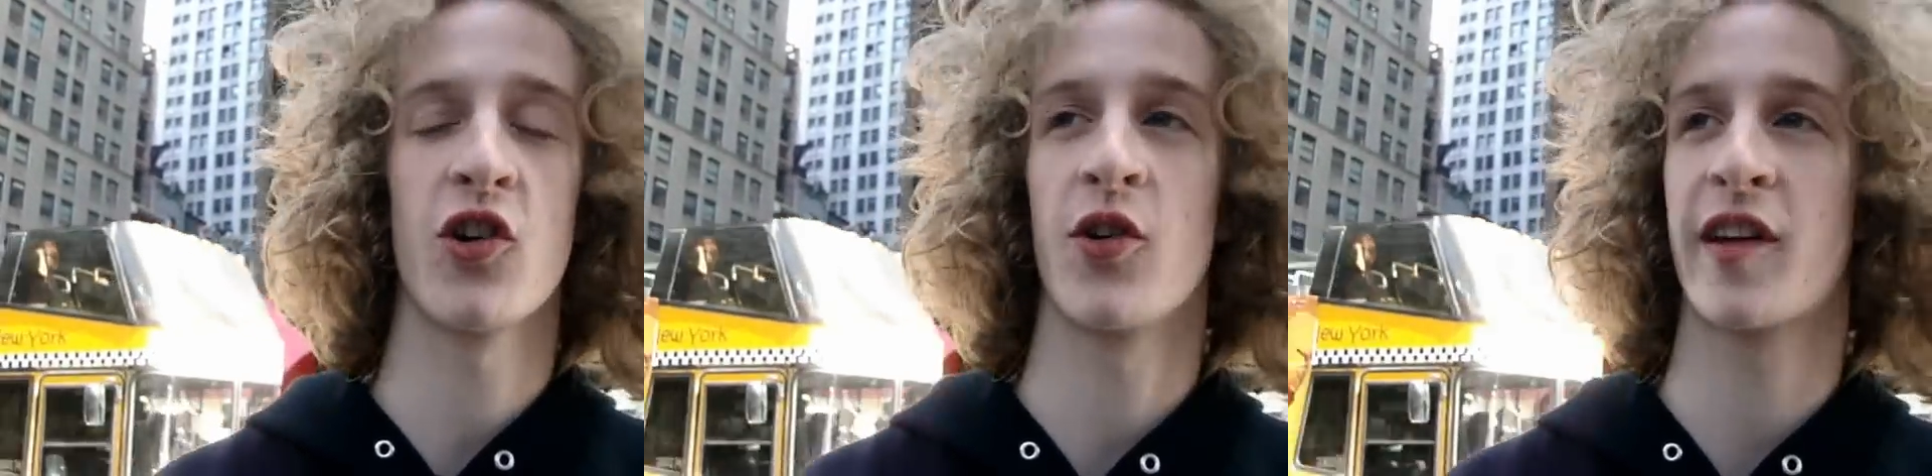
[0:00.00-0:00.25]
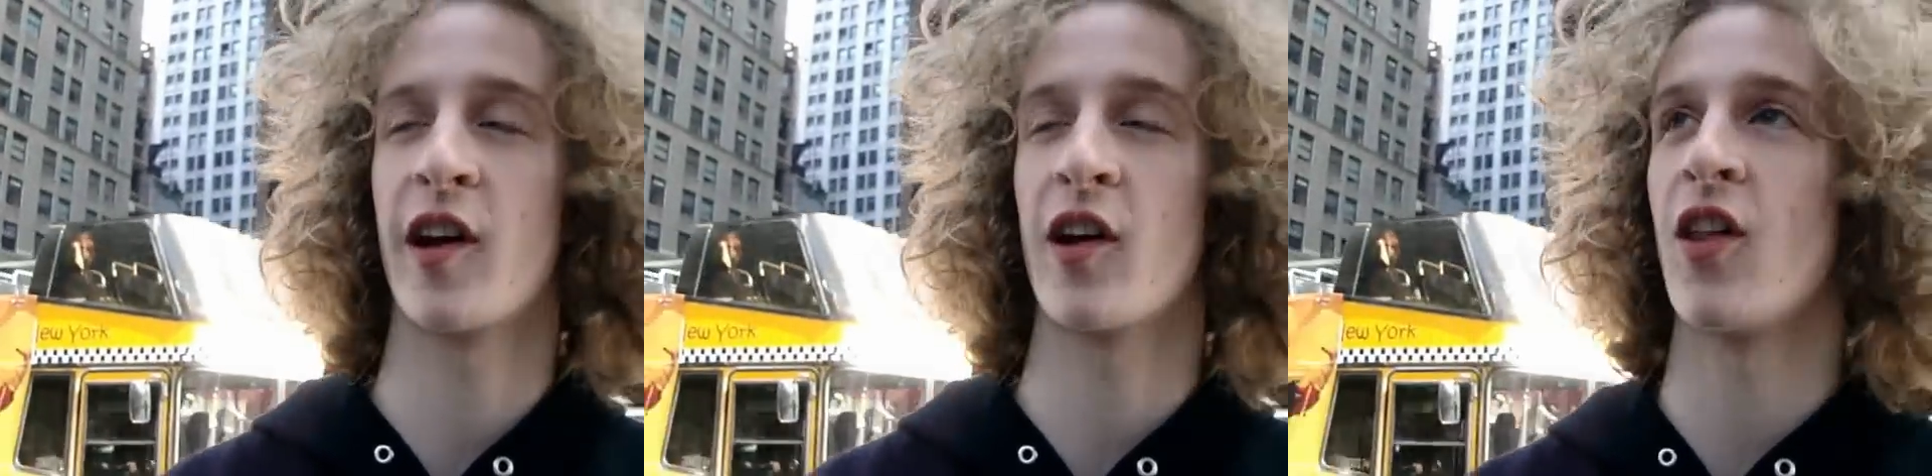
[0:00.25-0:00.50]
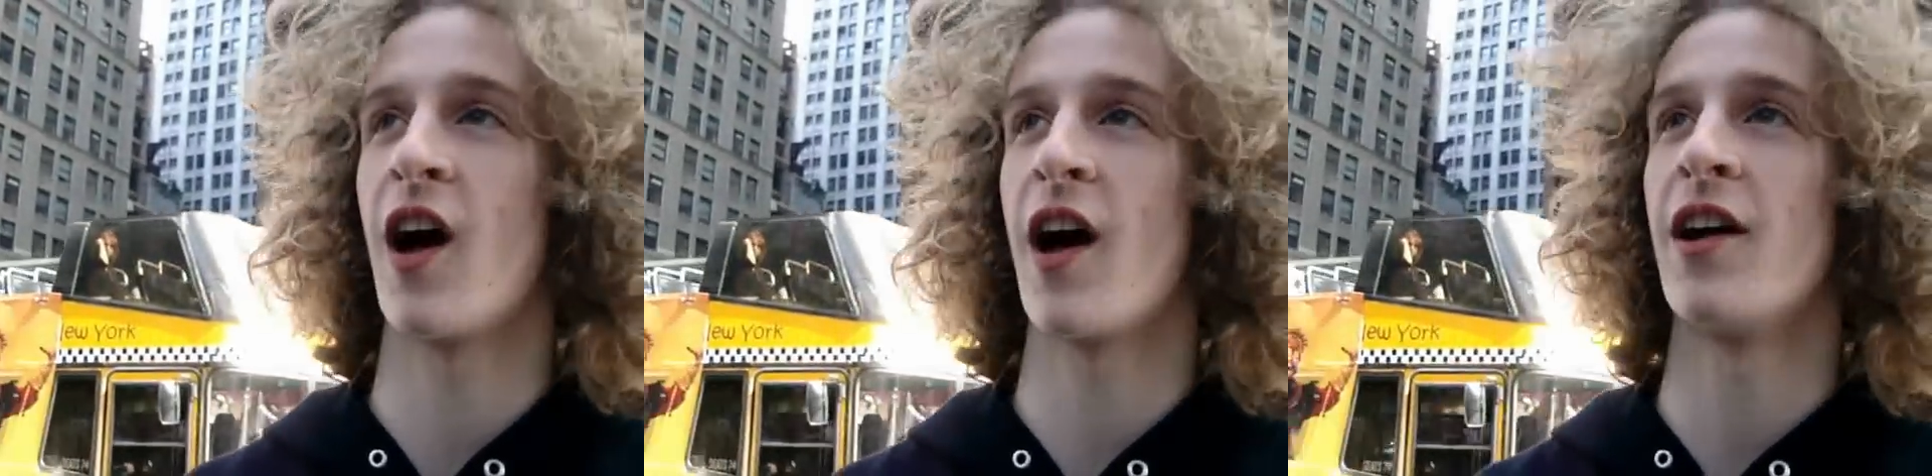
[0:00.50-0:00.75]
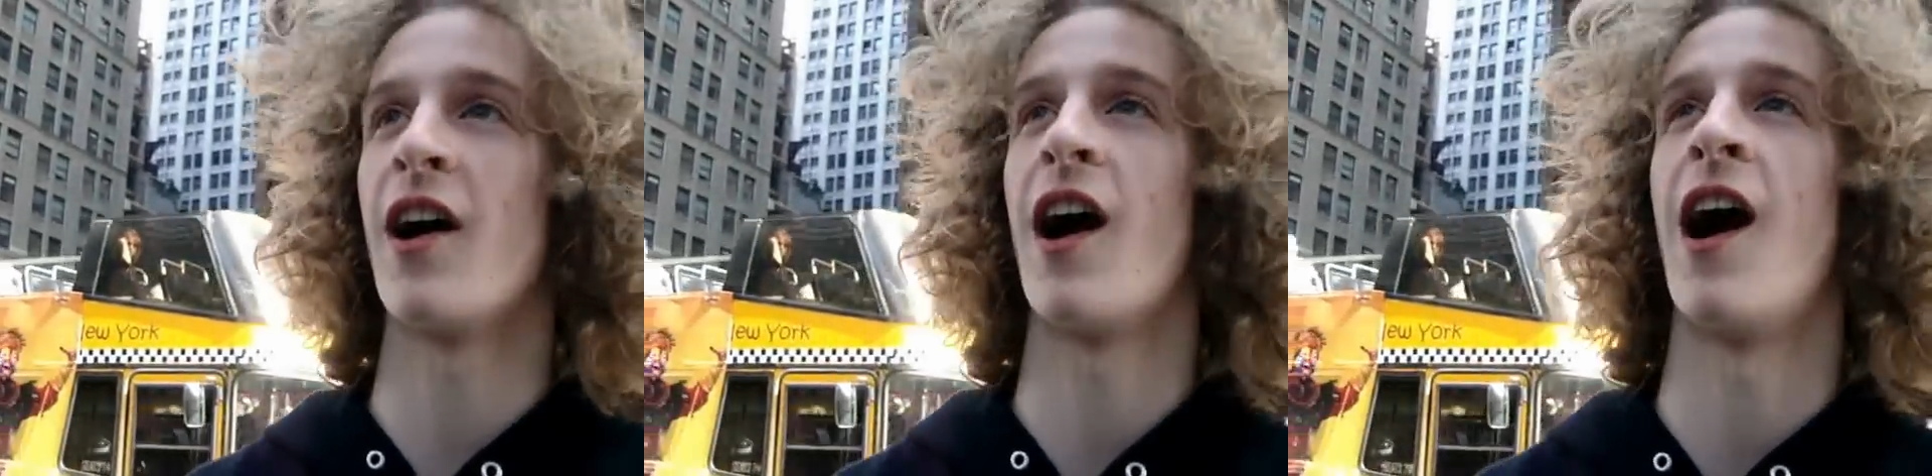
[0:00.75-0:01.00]
North
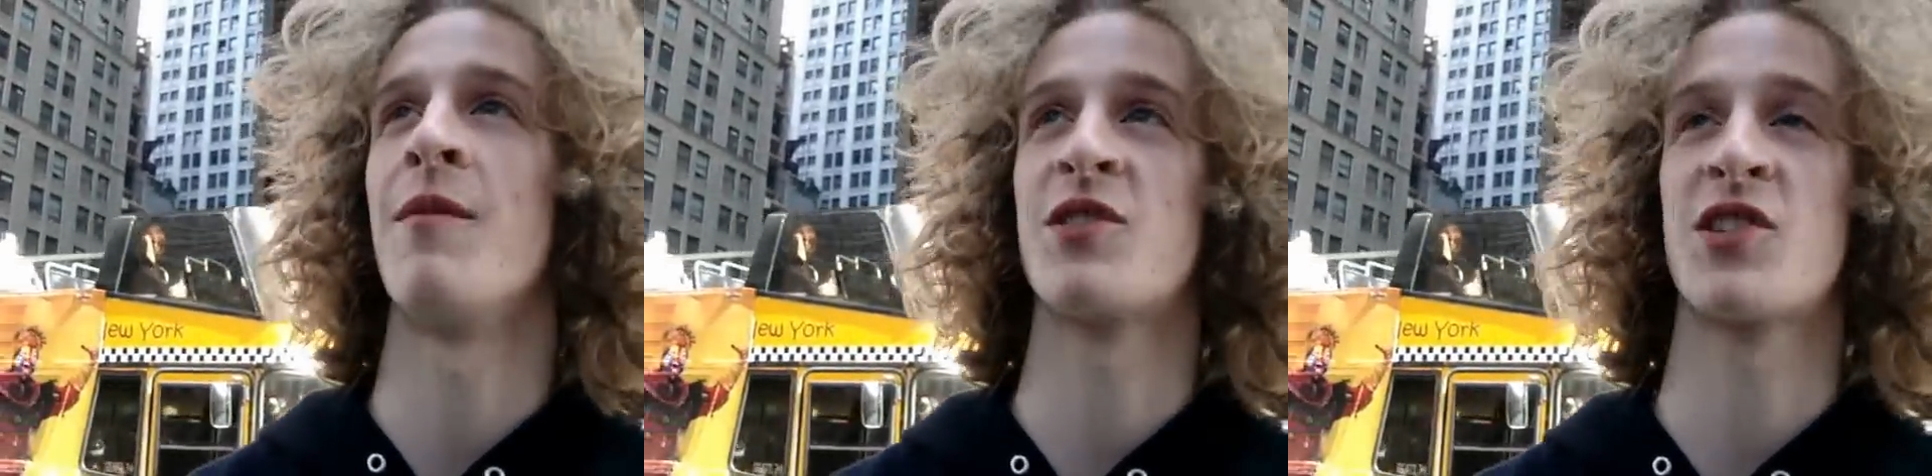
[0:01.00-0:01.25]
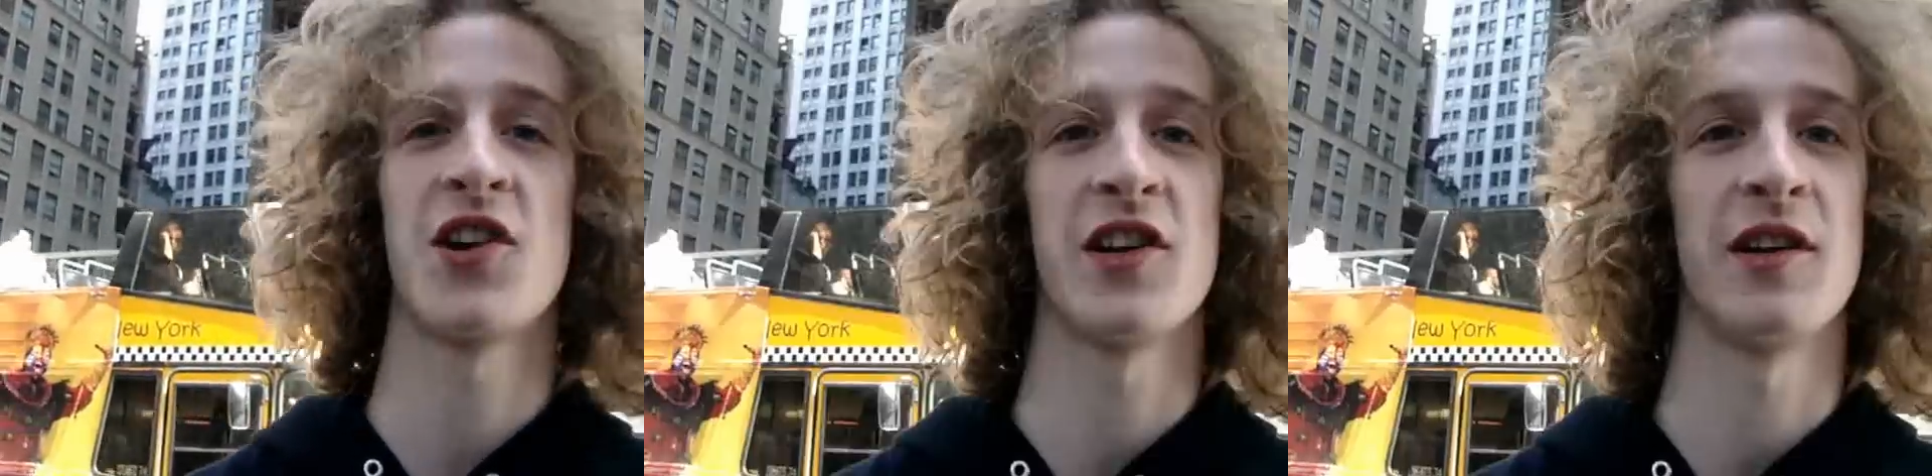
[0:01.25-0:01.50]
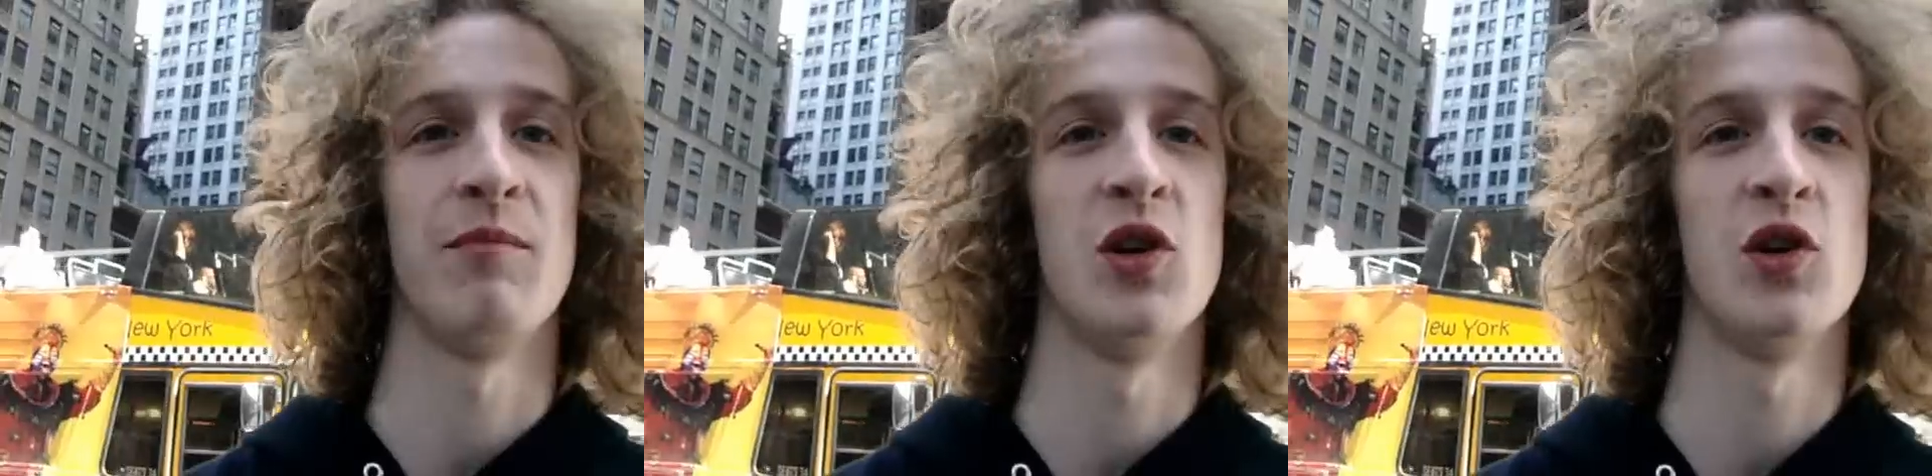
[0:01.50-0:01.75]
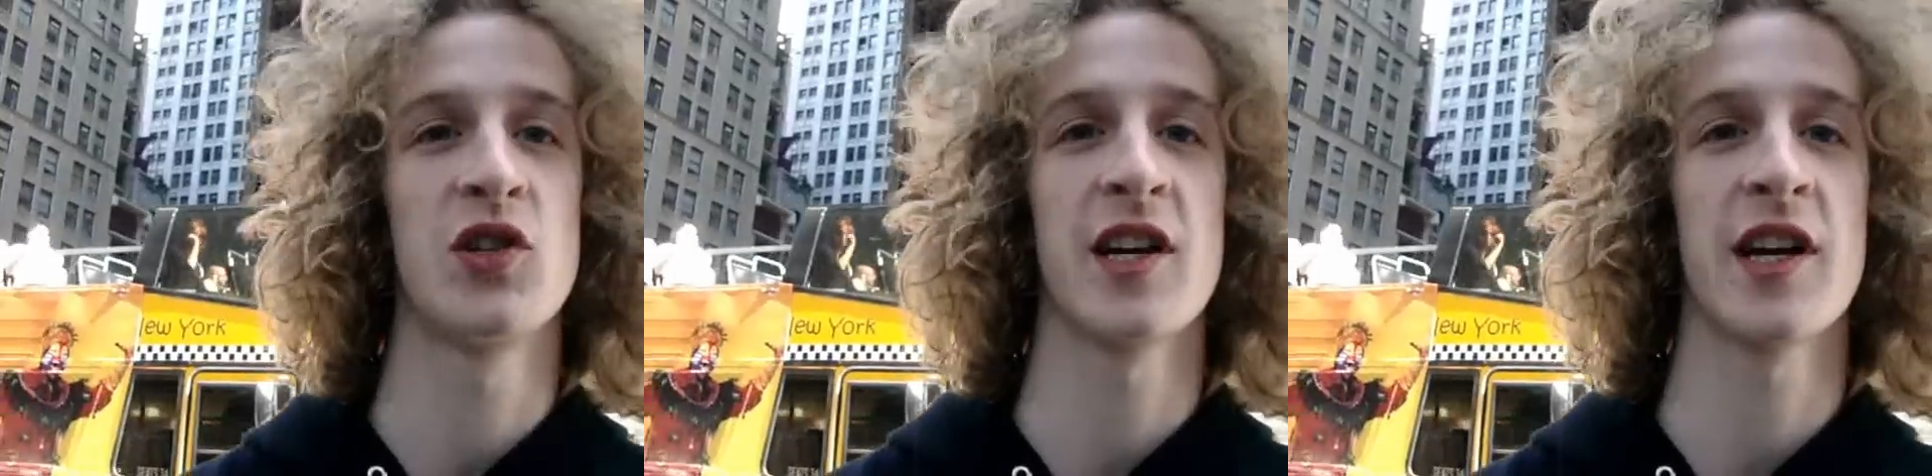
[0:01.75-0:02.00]
Carolina. I'm studying
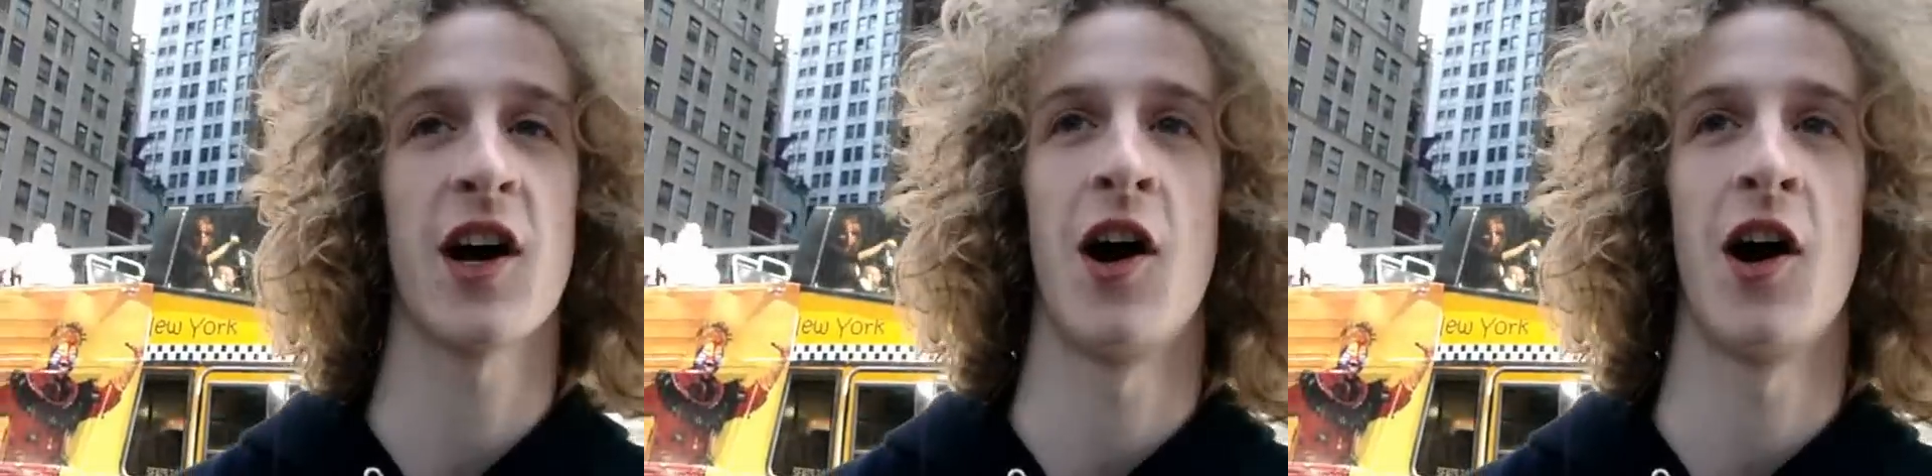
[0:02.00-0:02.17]
music.